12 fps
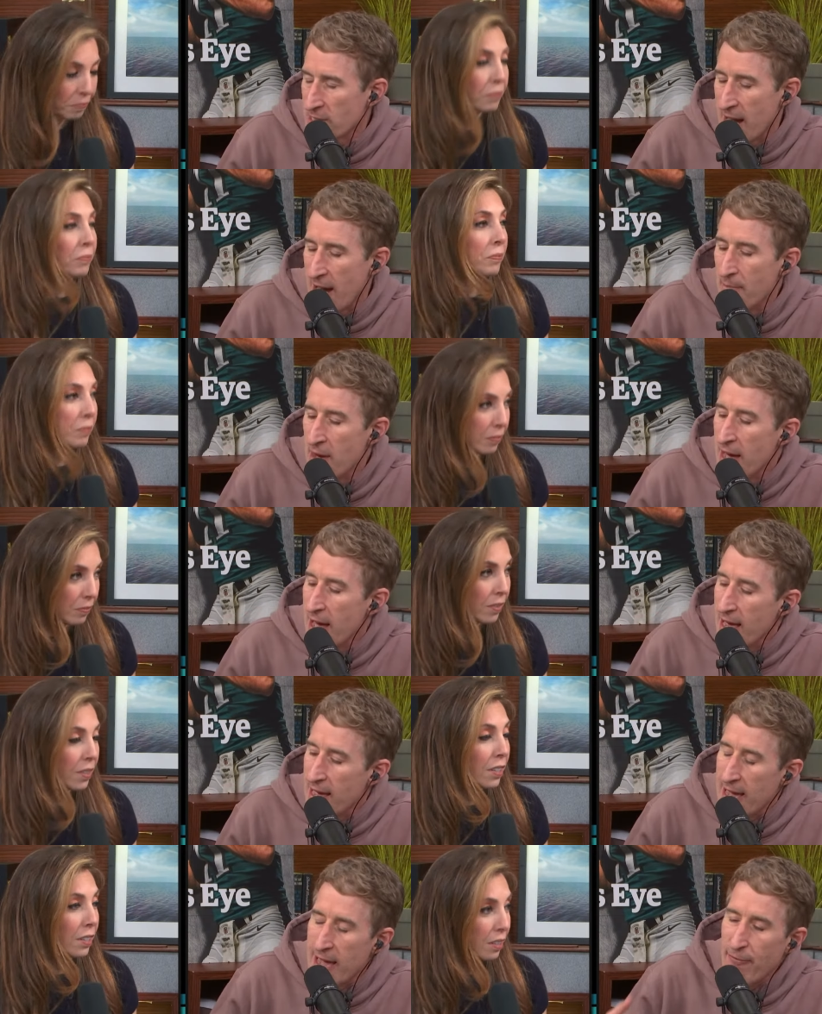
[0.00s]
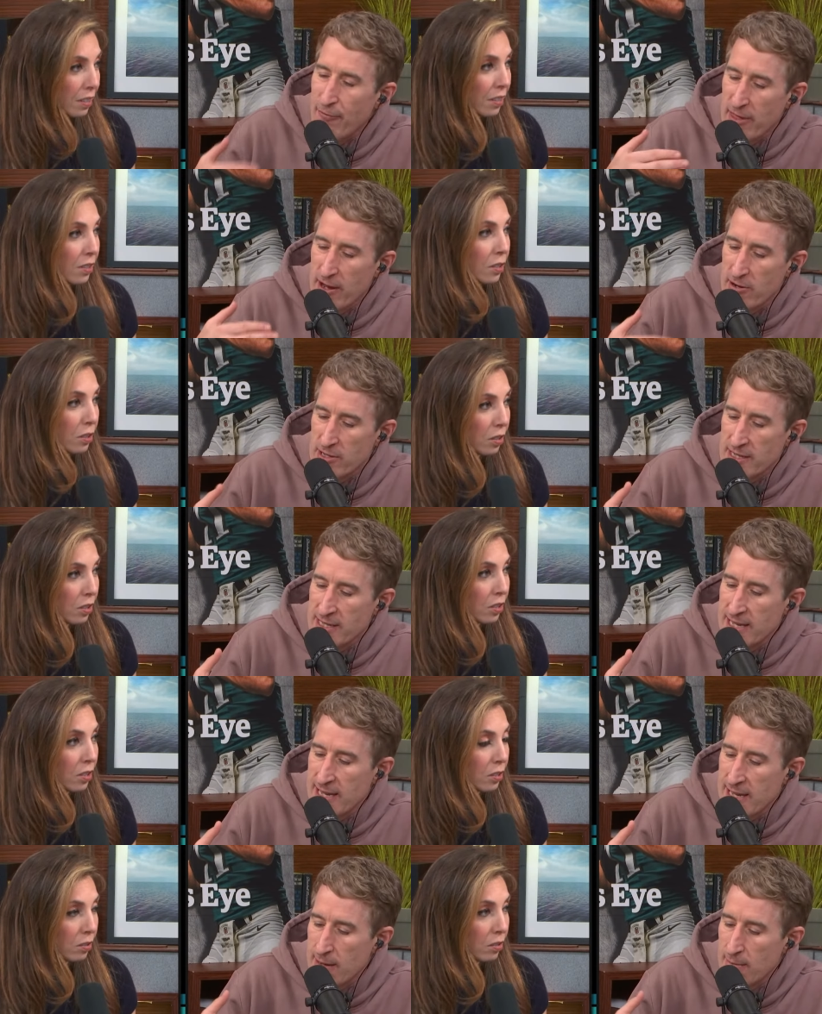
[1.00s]
Speaker 1: time if there's a
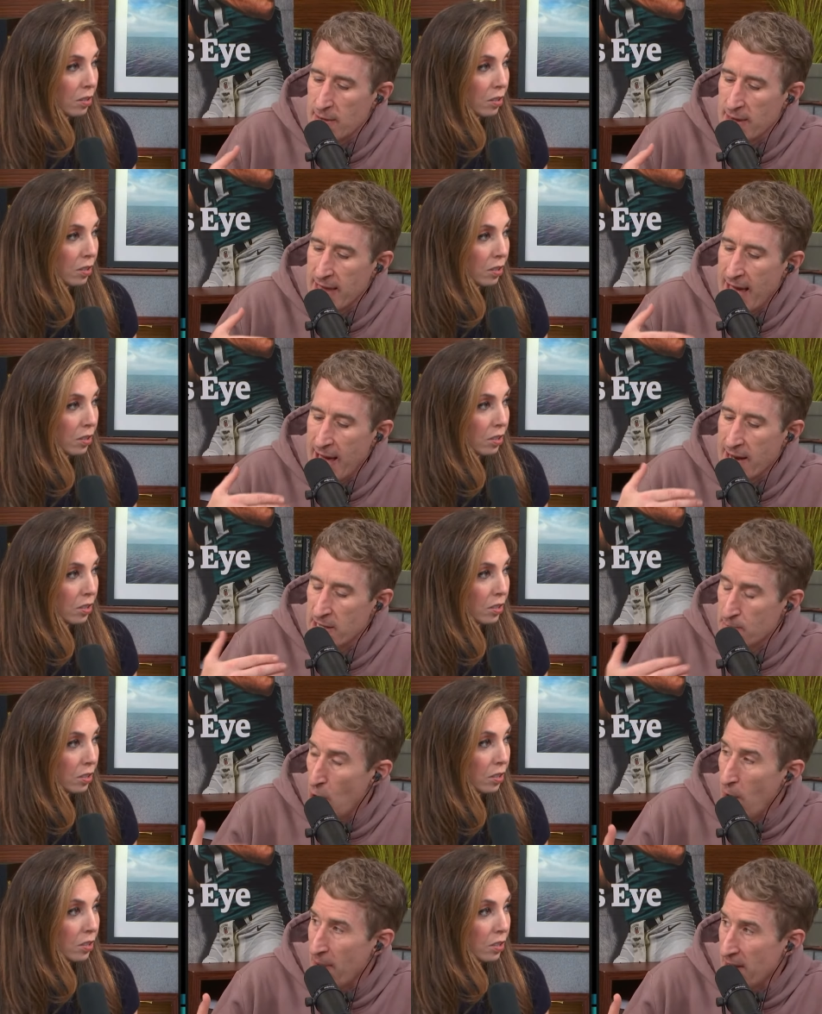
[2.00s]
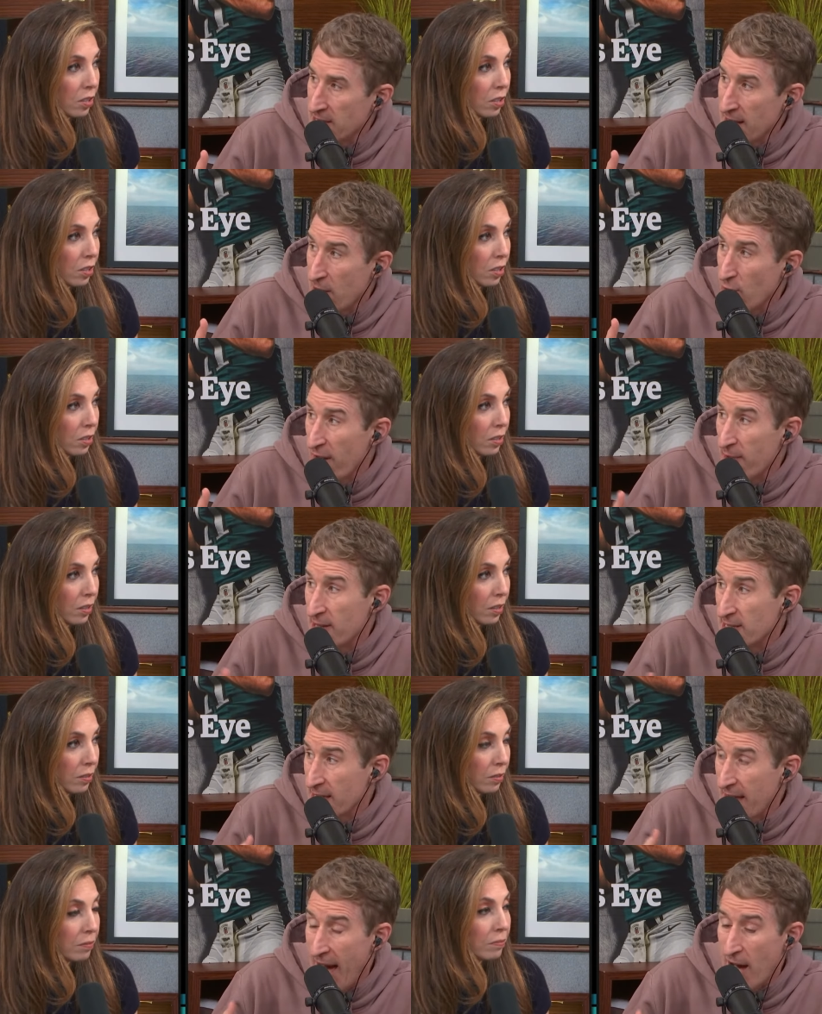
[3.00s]
team that is bought by the Saudi Arabians
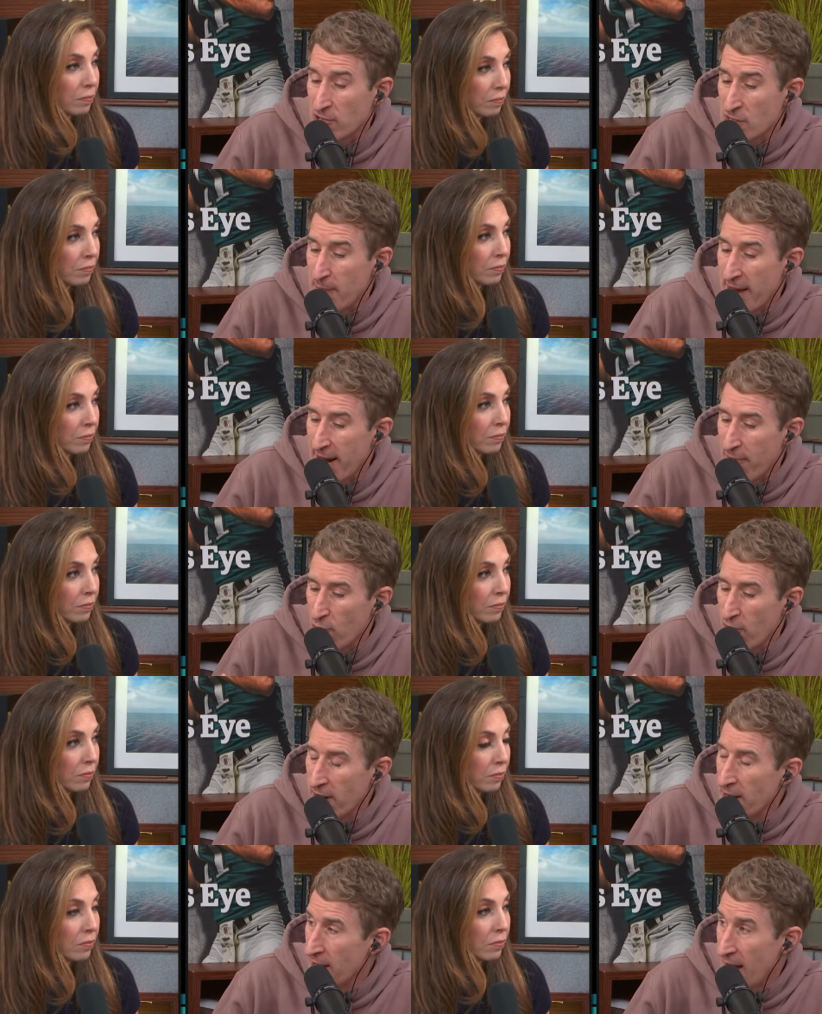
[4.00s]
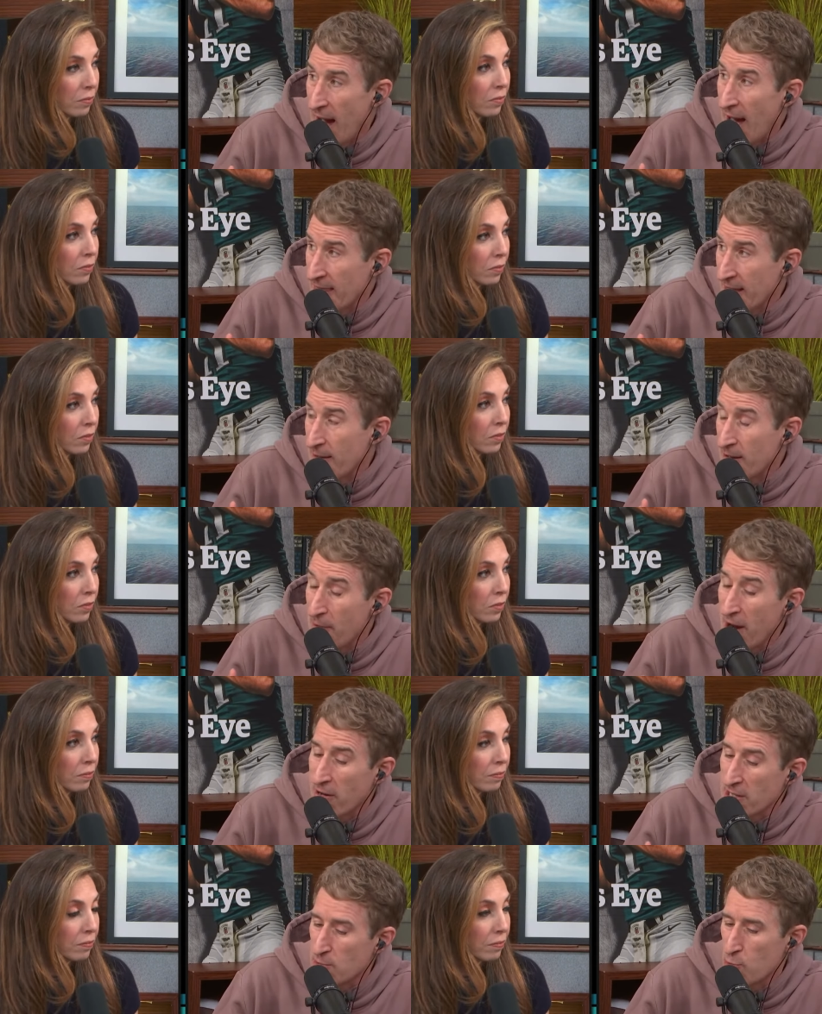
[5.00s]
and they outspend everyone, I think
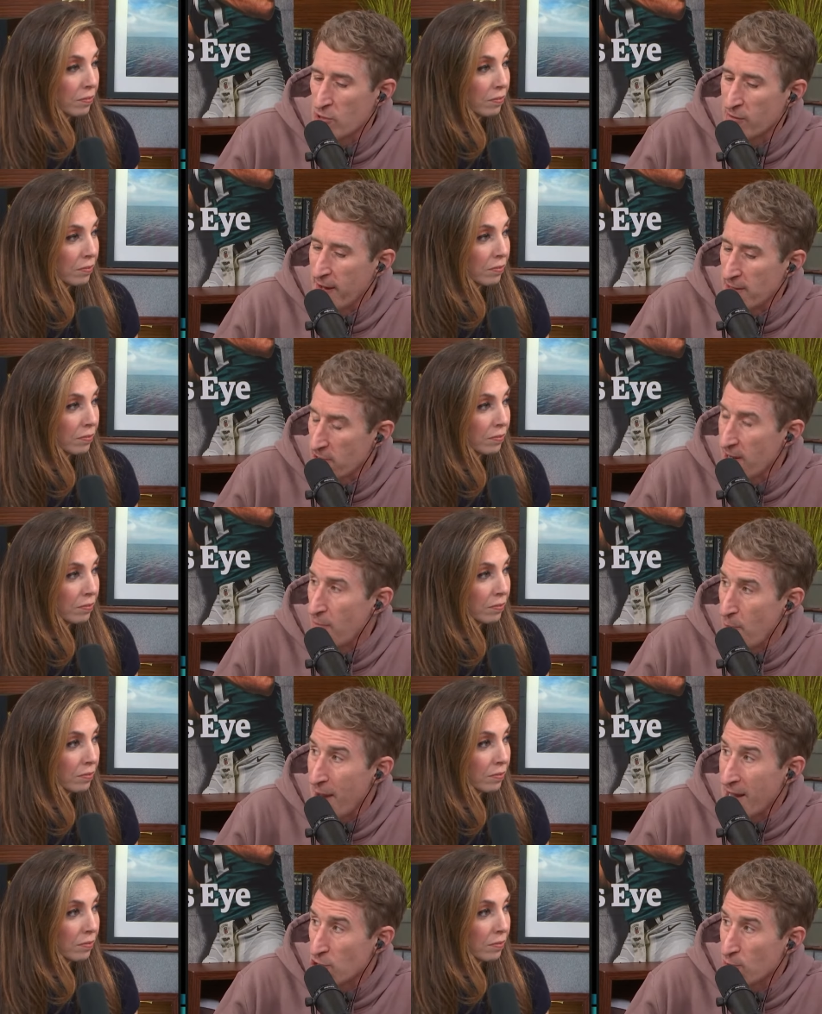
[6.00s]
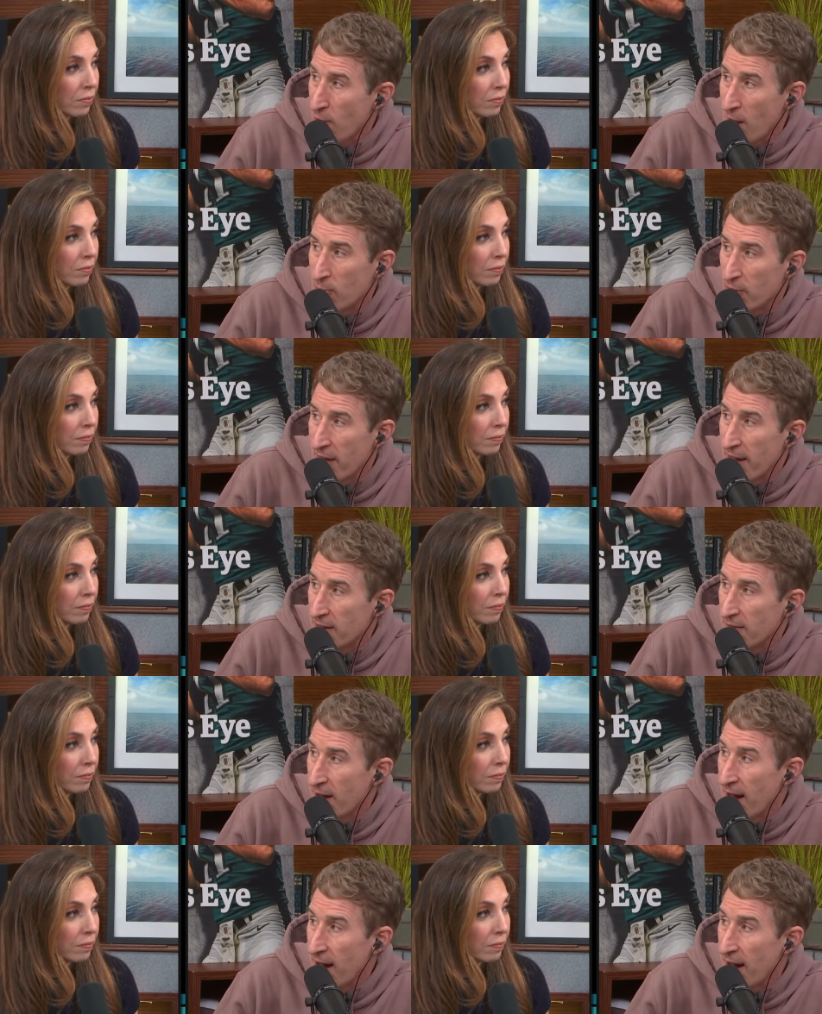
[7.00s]
American sports fans are going to have a major problem with that.